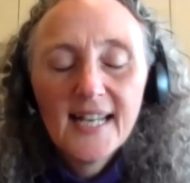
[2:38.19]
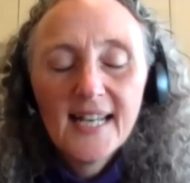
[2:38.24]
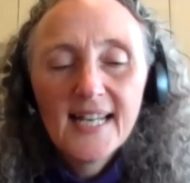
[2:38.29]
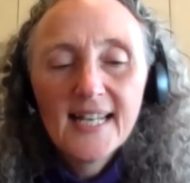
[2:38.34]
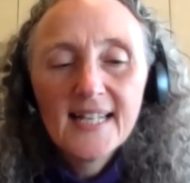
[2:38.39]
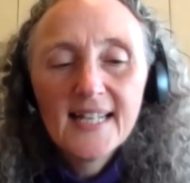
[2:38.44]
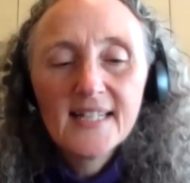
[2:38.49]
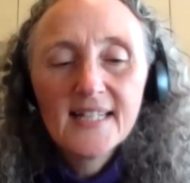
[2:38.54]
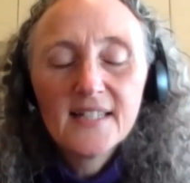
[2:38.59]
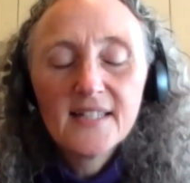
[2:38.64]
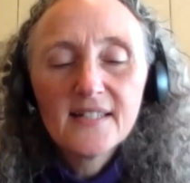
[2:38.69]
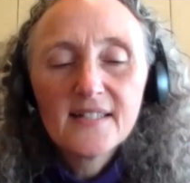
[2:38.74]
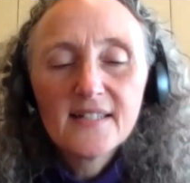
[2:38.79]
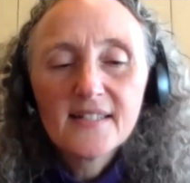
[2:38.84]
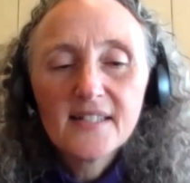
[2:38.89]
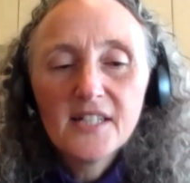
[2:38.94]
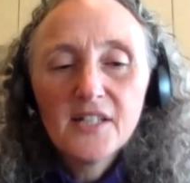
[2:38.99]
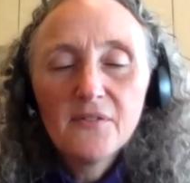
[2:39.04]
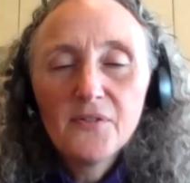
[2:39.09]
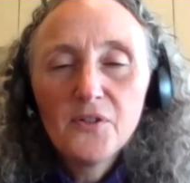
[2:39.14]
And
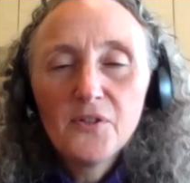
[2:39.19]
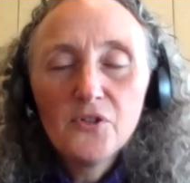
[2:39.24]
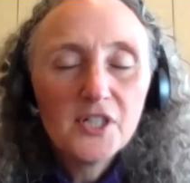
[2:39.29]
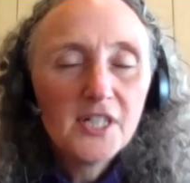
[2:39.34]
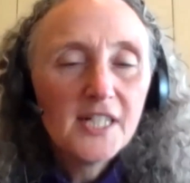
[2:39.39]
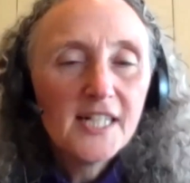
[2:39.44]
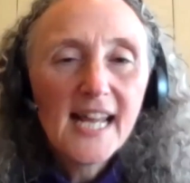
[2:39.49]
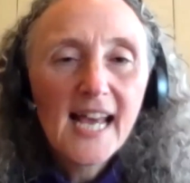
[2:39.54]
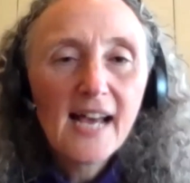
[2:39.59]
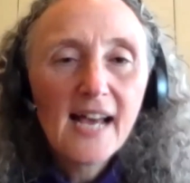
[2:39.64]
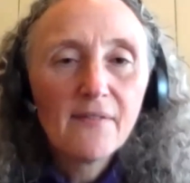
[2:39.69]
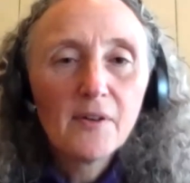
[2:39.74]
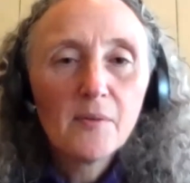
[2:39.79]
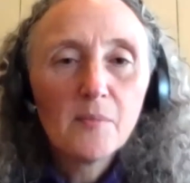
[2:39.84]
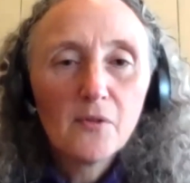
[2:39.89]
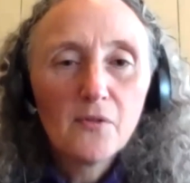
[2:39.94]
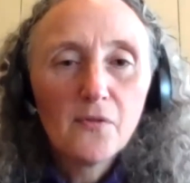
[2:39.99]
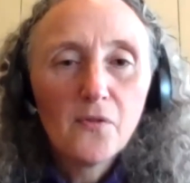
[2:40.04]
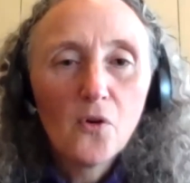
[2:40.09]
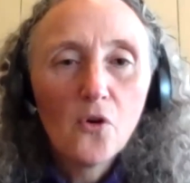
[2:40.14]
if you didn't have
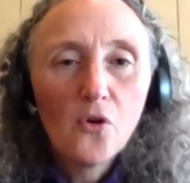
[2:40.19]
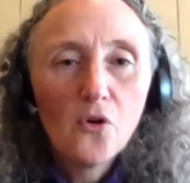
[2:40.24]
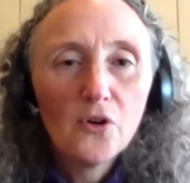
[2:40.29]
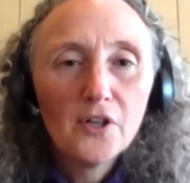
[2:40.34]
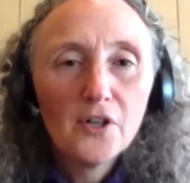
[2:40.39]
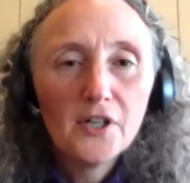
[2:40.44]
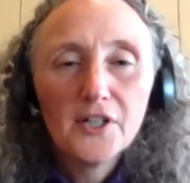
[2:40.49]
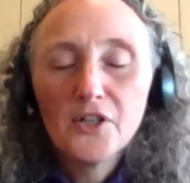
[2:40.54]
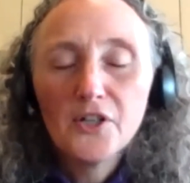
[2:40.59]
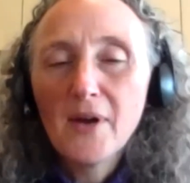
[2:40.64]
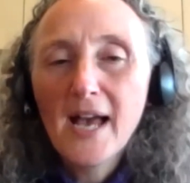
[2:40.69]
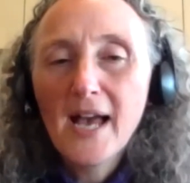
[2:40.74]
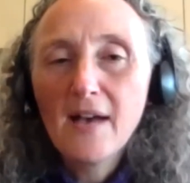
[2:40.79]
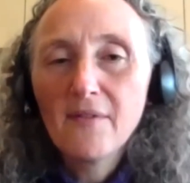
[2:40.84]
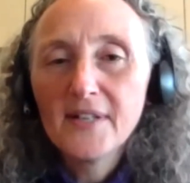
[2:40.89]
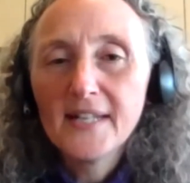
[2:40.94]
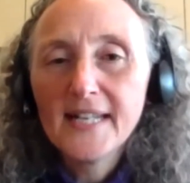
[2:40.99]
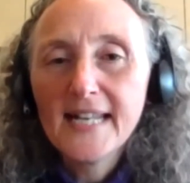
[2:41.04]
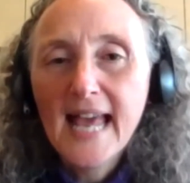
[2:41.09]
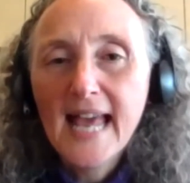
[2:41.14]
it before and you
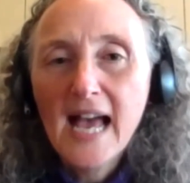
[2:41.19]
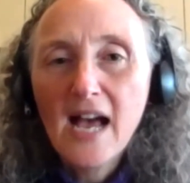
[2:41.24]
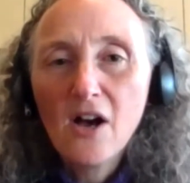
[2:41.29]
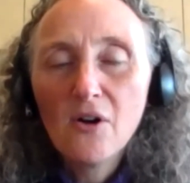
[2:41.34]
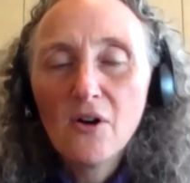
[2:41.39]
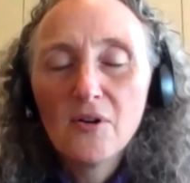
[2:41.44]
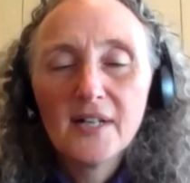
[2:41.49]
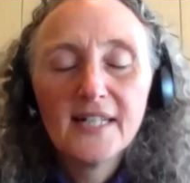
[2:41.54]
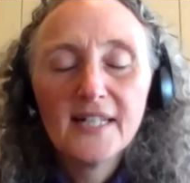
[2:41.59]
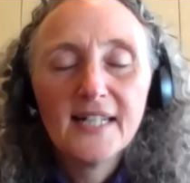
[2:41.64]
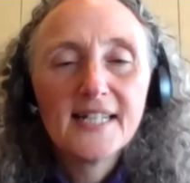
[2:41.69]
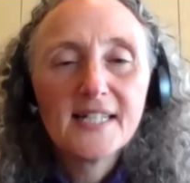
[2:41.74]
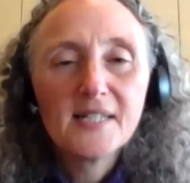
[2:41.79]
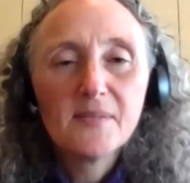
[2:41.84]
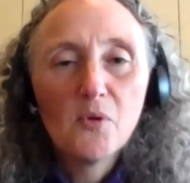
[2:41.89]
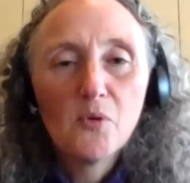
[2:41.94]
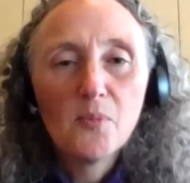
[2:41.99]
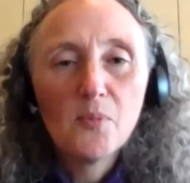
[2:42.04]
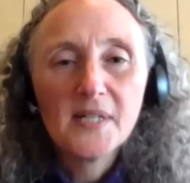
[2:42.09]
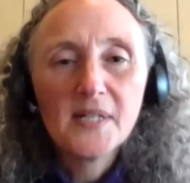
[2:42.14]
have it now and
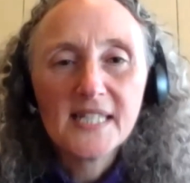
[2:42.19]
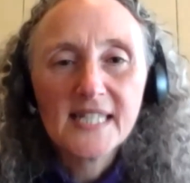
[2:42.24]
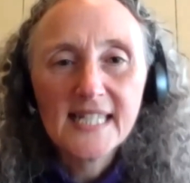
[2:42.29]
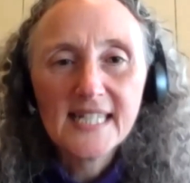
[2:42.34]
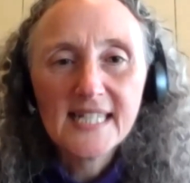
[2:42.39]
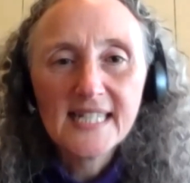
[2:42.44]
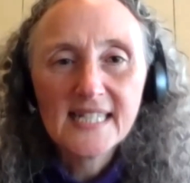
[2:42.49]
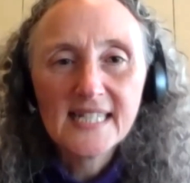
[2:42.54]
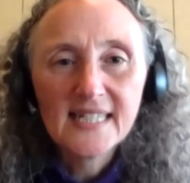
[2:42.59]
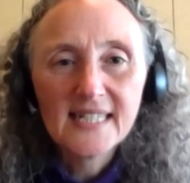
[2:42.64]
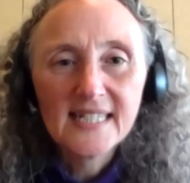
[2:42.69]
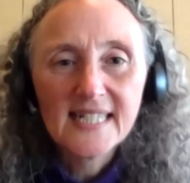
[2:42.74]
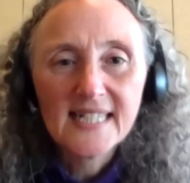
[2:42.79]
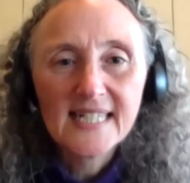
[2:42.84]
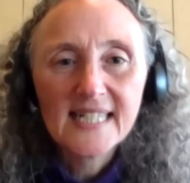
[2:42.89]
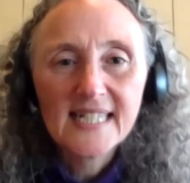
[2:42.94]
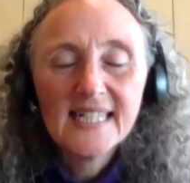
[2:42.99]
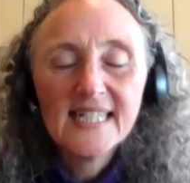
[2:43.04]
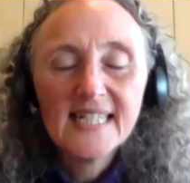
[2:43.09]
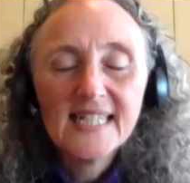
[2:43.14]
it's more
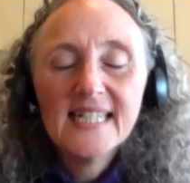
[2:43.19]
persistent,